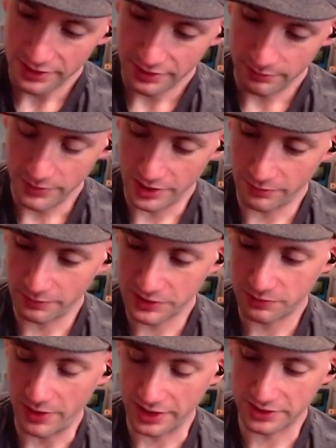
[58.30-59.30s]
minimum
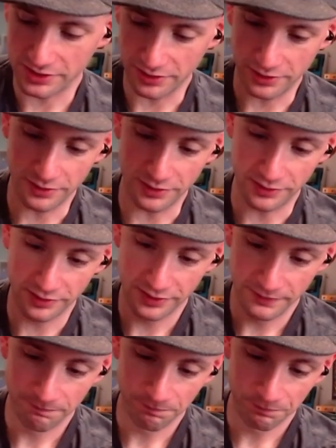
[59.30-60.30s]
specs are
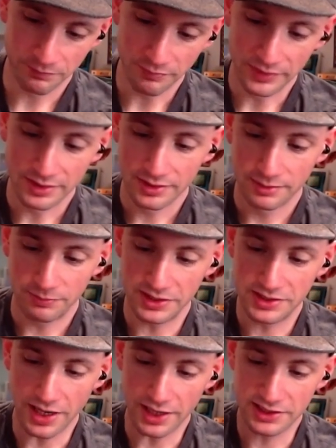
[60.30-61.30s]

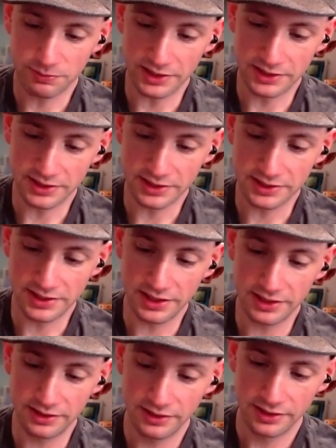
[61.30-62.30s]
PCI Express
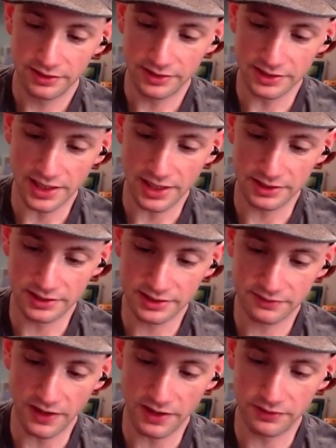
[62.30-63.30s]
16. This
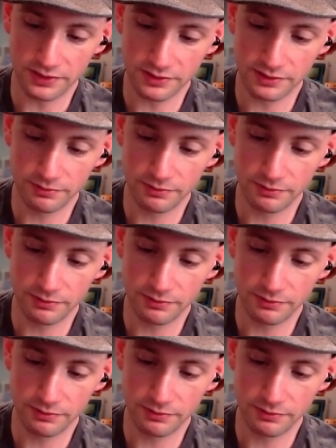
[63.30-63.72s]
has 500